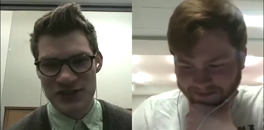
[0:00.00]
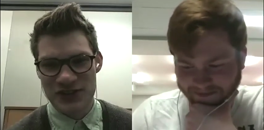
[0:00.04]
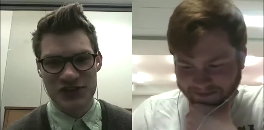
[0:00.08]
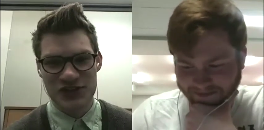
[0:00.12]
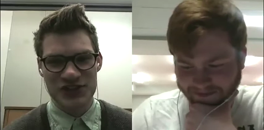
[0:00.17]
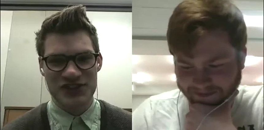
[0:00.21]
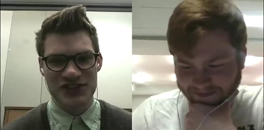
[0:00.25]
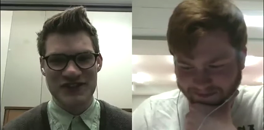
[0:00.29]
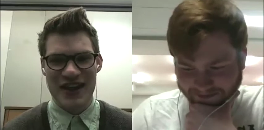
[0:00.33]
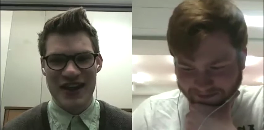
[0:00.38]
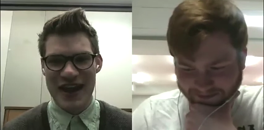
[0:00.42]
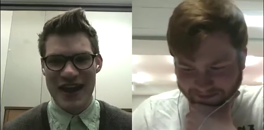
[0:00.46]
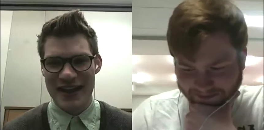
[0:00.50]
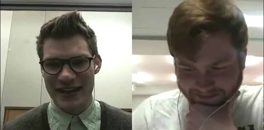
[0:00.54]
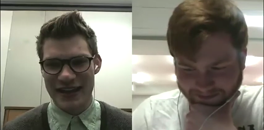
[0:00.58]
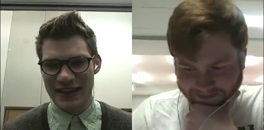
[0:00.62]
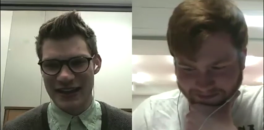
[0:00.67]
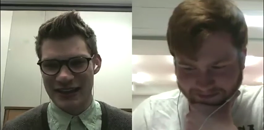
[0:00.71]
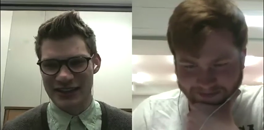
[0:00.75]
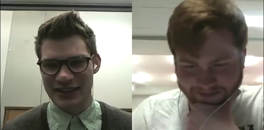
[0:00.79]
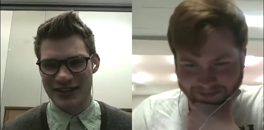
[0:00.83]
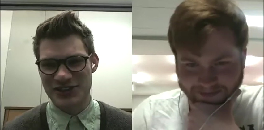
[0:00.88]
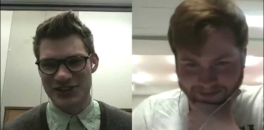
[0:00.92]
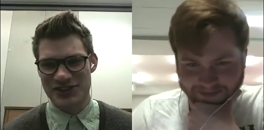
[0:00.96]
Speaker 1: She's just
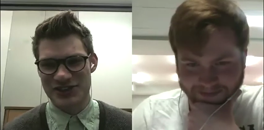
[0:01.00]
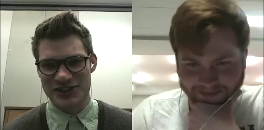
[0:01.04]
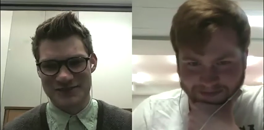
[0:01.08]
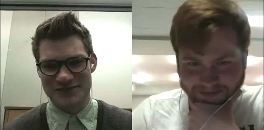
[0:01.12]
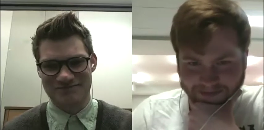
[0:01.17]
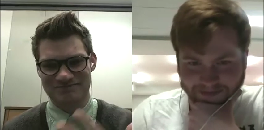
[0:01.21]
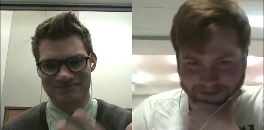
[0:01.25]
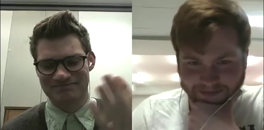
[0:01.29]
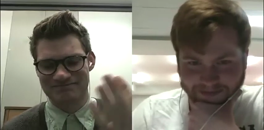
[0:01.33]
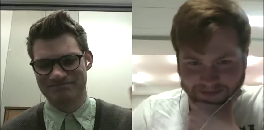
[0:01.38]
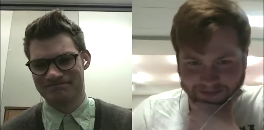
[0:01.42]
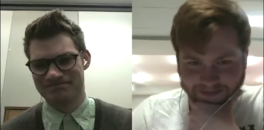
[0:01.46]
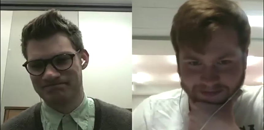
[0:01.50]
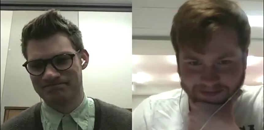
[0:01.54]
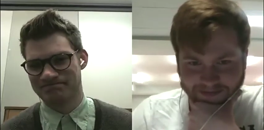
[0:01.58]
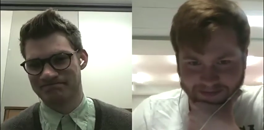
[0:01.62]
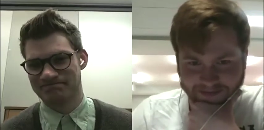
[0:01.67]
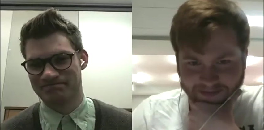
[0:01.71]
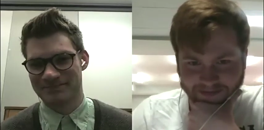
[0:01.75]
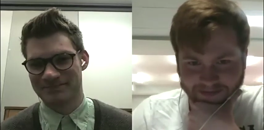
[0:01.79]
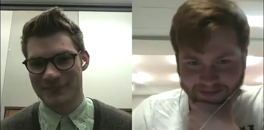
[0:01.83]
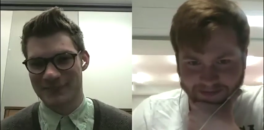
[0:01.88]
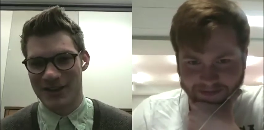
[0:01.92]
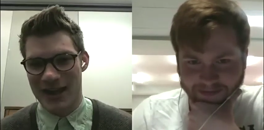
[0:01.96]
naked, and he's just
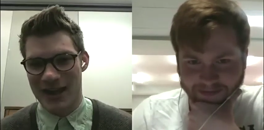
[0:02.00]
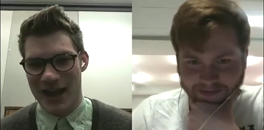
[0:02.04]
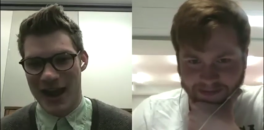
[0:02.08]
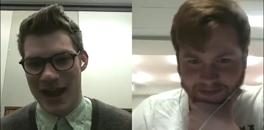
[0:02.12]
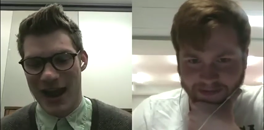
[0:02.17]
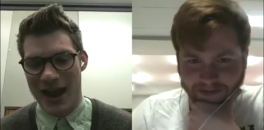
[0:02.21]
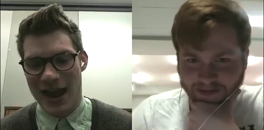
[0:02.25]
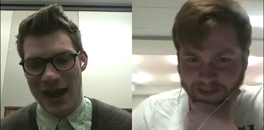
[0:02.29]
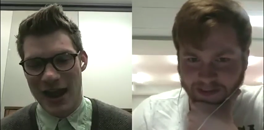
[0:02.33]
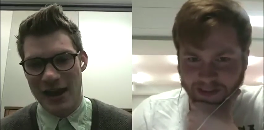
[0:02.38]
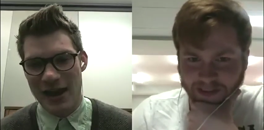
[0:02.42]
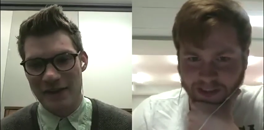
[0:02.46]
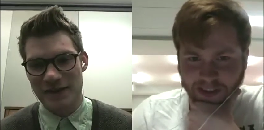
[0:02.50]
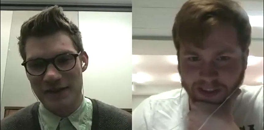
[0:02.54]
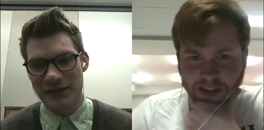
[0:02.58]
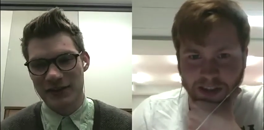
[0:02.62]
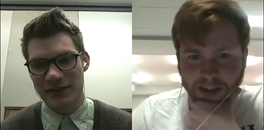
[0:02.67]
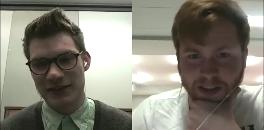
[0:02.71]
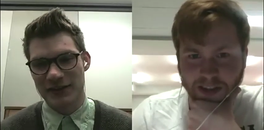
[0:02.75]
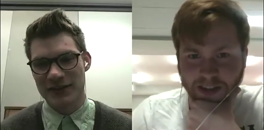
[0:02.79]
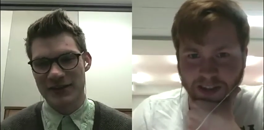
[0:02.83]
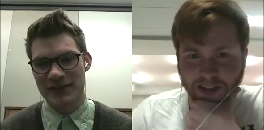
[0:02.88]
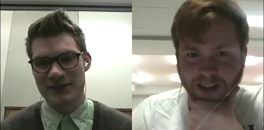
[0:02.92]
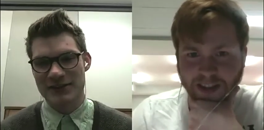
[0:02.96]

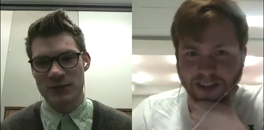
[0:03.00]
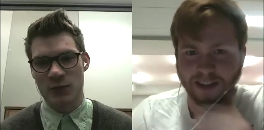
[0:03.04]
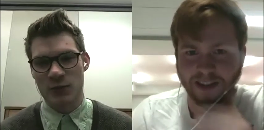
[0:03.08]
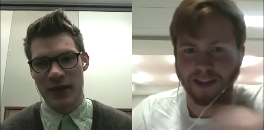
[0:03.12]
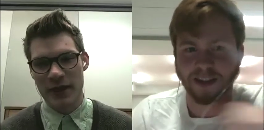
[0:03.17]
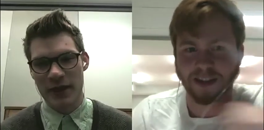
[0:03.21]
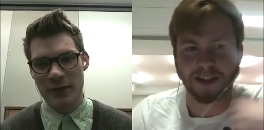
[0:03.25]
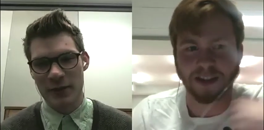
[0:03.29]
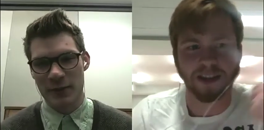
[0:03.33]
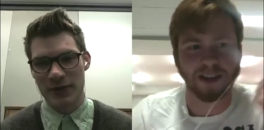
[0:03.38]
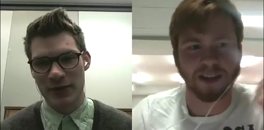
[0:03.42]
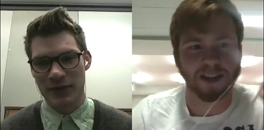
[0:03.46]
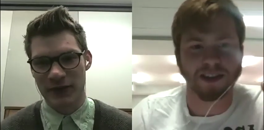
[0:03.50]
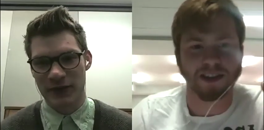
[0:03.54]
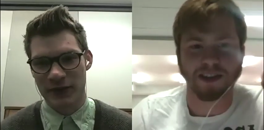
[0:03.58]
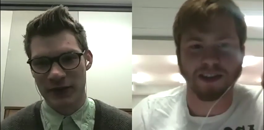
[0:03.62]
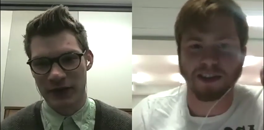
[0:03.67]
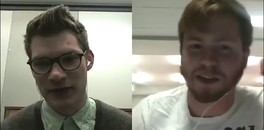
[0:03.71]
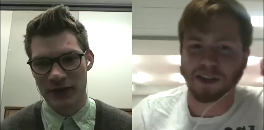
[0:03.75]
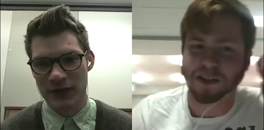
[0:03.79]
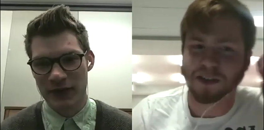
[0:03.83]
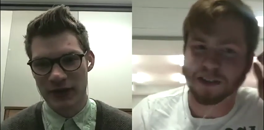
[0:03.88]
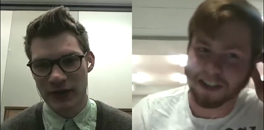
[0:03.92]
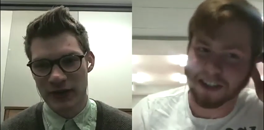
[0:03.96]
having his way with he's her.
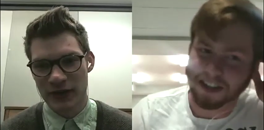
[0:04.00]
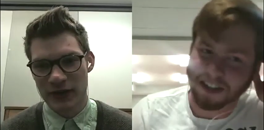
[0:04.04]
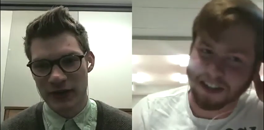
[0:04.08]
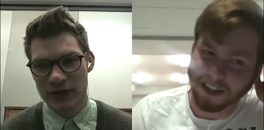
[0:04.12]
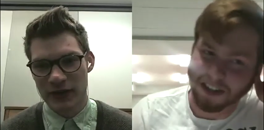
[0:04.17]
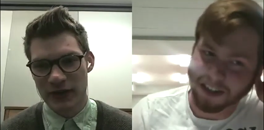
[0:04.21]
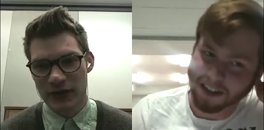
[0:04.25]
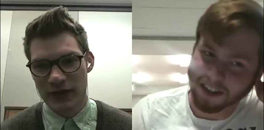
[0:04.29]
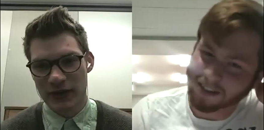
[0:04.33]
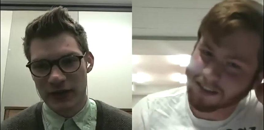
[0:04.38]
Using her.